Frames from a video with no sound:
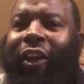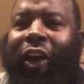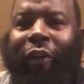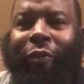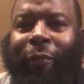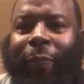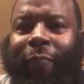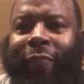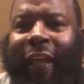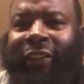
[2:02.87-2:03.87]
know
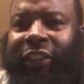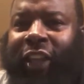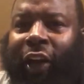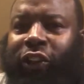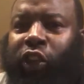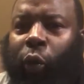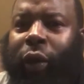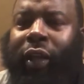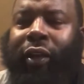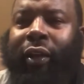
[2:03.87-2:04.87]
that stuck to
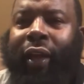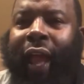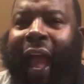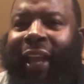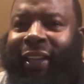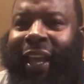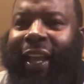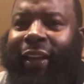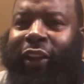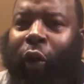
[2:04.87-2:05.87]
it and
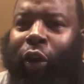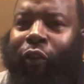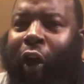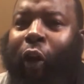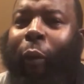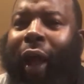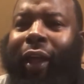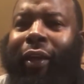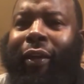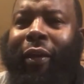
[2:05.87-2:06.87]
didn't go the wrong
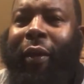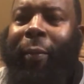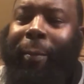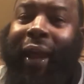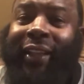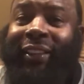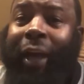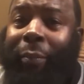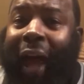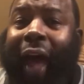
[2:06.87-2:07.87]
way made
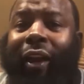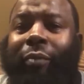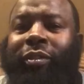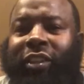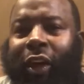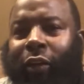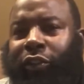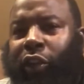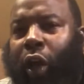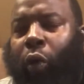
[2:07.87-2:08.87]
something out of
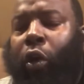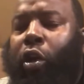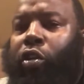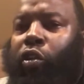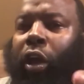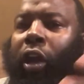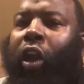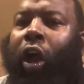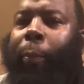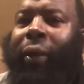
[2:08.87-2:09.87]
themselves, you know. You can
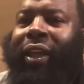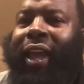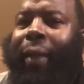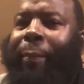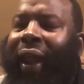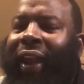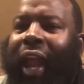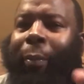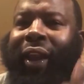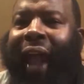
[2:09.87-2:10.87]
look up a kid by the
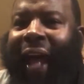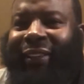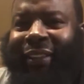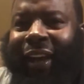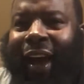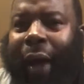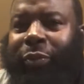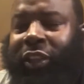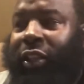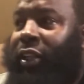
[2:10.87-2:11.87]
name of Nasir
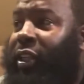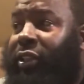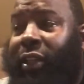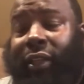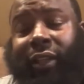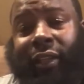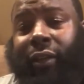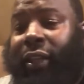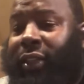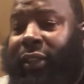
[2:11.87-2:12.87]
Upshur. He's a
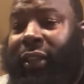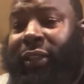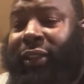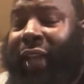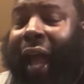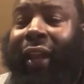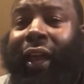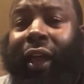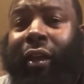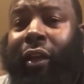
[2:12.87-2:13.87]
tight
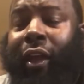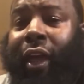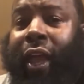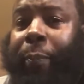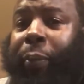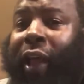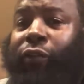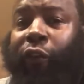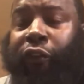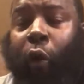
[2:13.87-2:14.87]
end. He plays
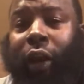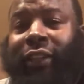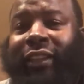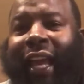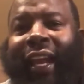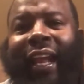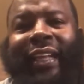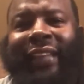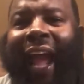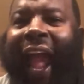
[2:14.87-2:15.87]
for Florida State, and
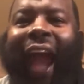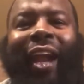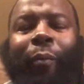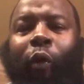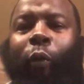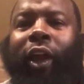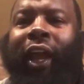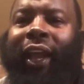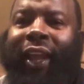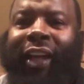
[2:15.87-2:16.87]
he's an animal with it,
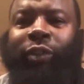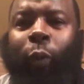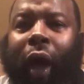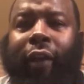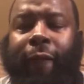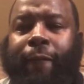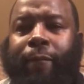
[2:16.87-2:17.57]
and guess what?